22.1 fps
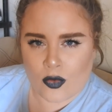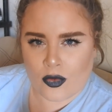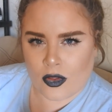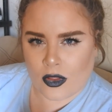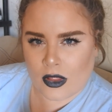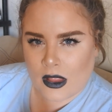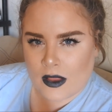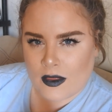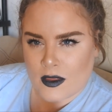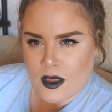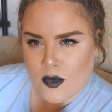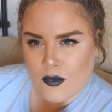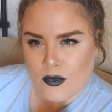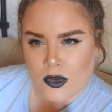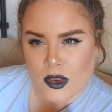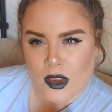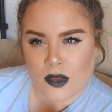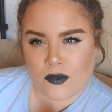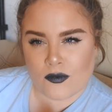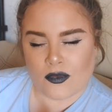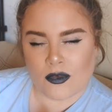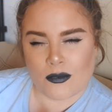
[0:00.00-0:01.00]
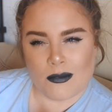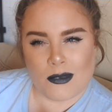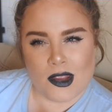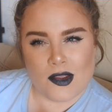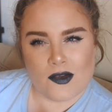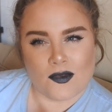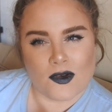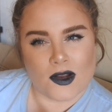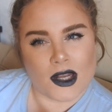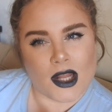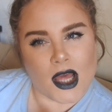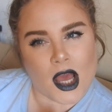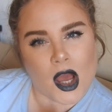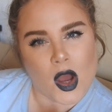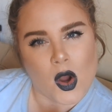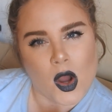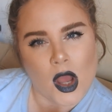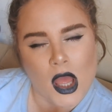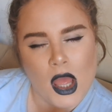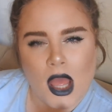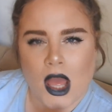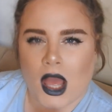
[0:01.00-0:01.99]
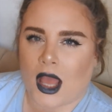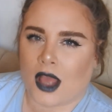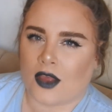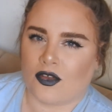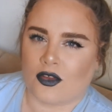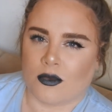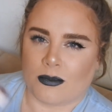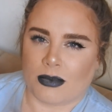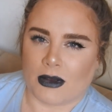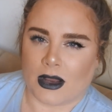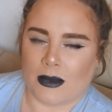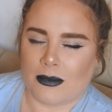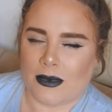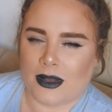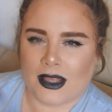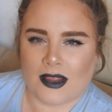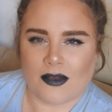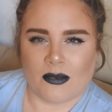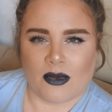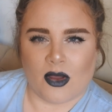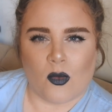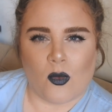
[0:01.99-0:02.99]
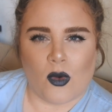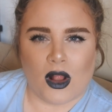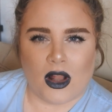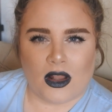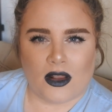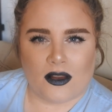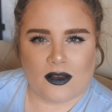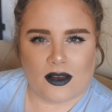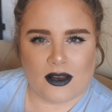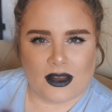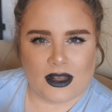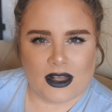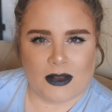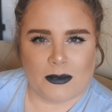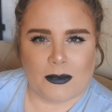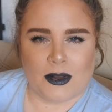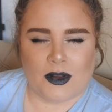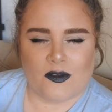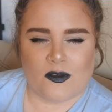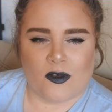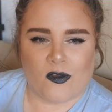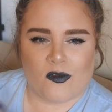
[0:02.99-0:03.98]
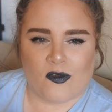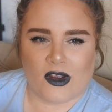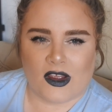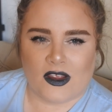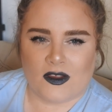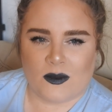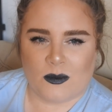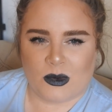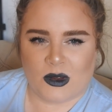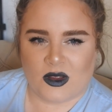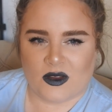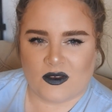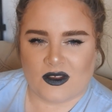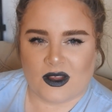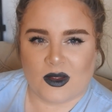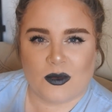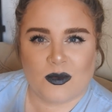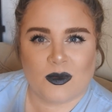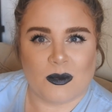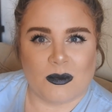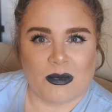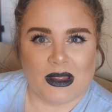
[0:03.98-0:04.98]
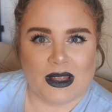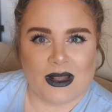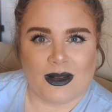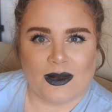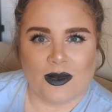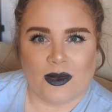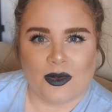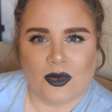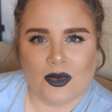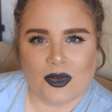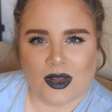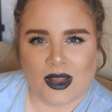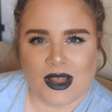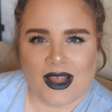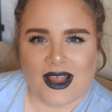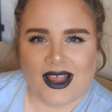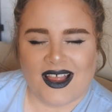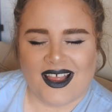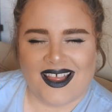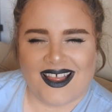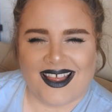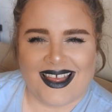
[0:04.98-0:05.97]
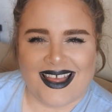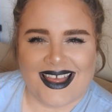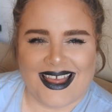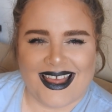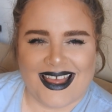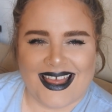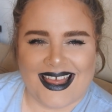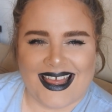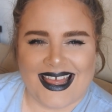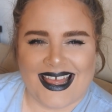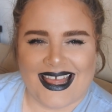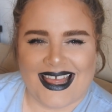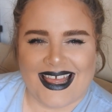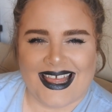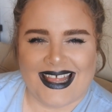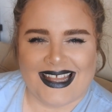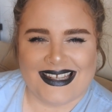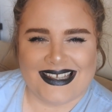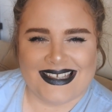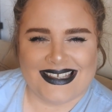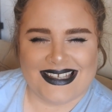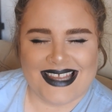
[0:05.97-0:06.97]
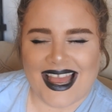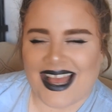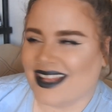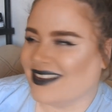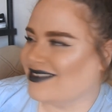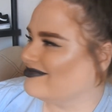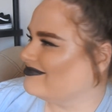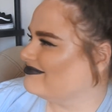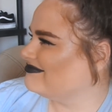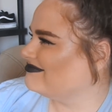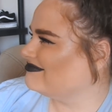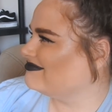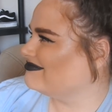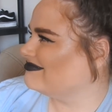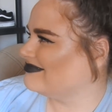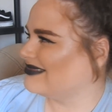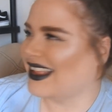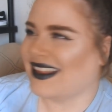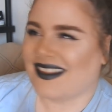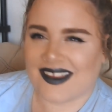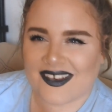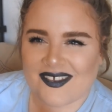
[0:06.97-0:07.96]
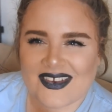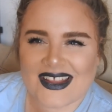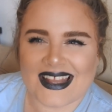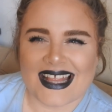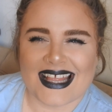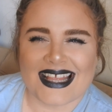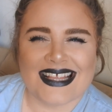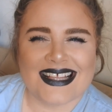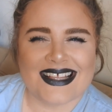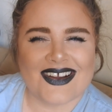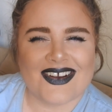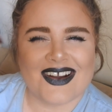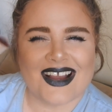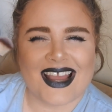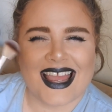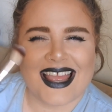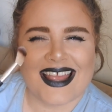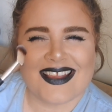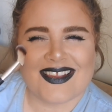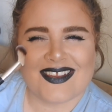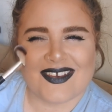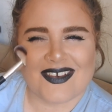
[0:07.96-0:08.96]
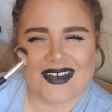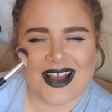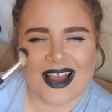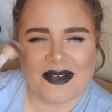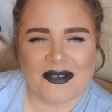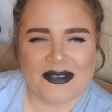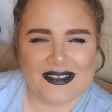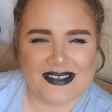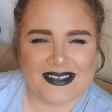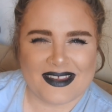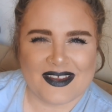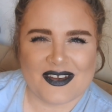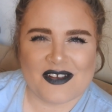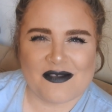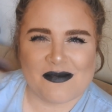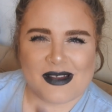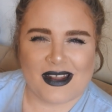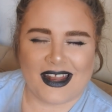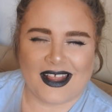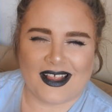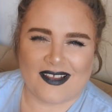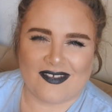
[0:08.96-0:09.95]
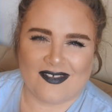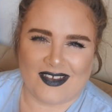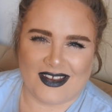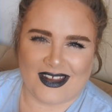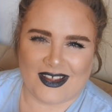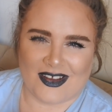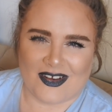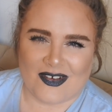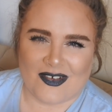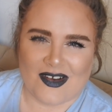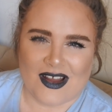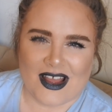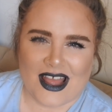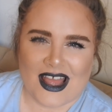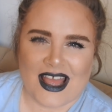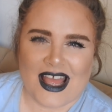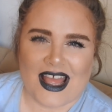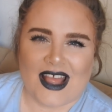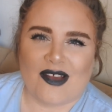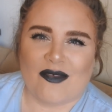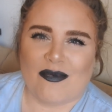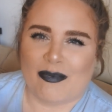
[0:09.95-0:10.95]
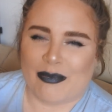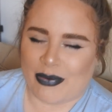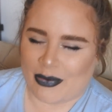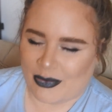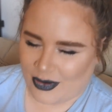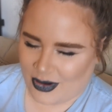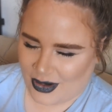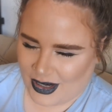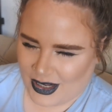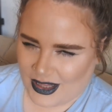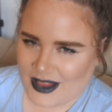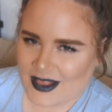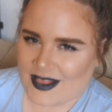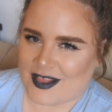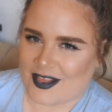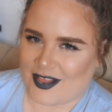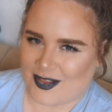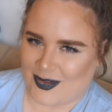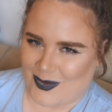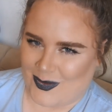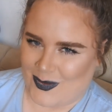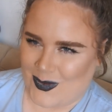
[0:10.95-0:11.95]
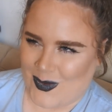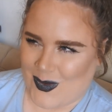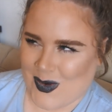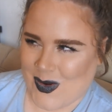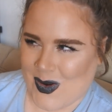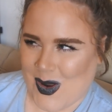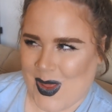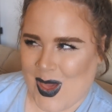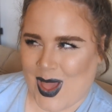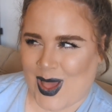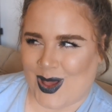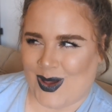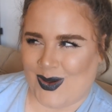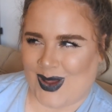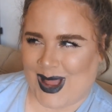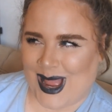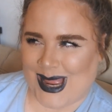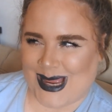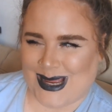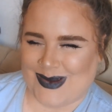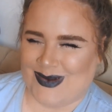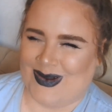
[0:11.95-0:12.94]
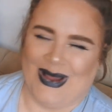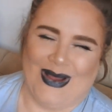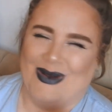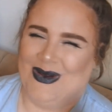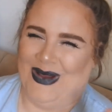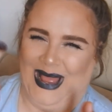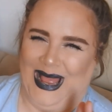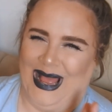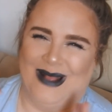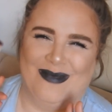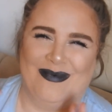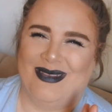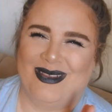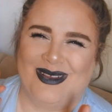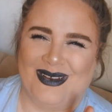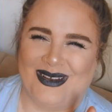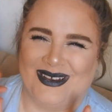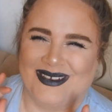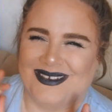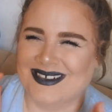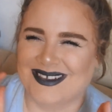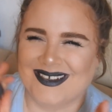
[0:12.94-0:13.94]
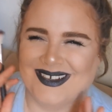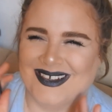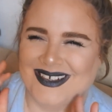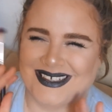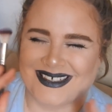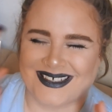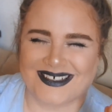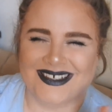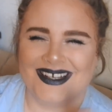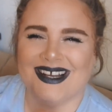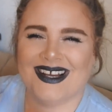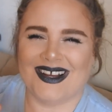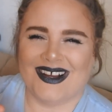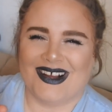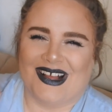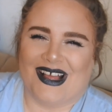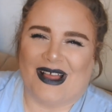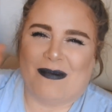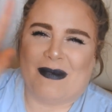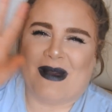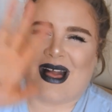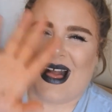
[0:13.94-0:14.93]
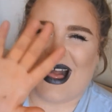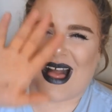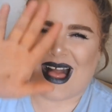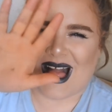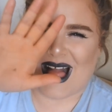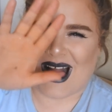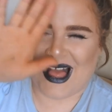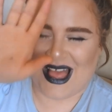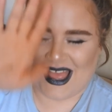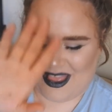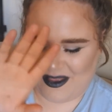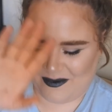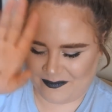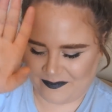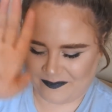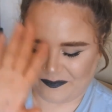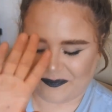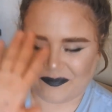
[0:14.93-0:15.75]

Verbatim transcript: So that's everything from me for now. I should probably give my wallet a little bit of a rest because that was a big loop. And yeah, that's everything. Okay, so I will see you in my next video pretty soon. Okay, okay, I'm just gonna go, Okay, bye.